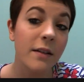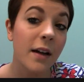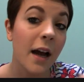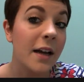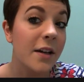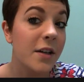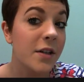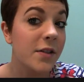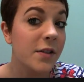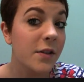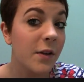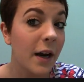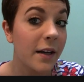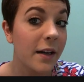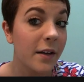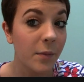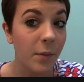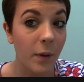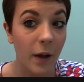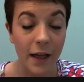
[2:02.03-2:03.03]
I just
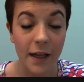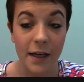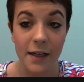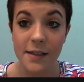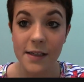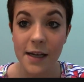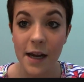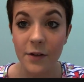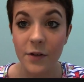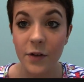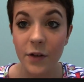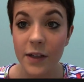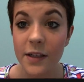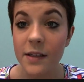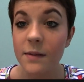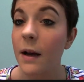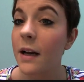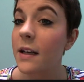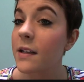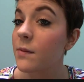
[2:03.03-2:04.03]
to apply it as naturally
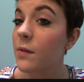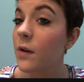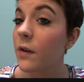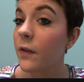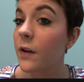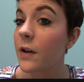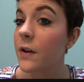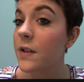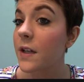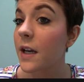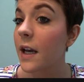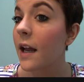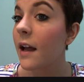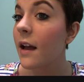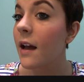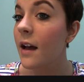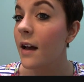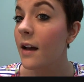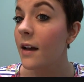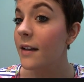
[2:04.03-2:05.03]
as possible for you today.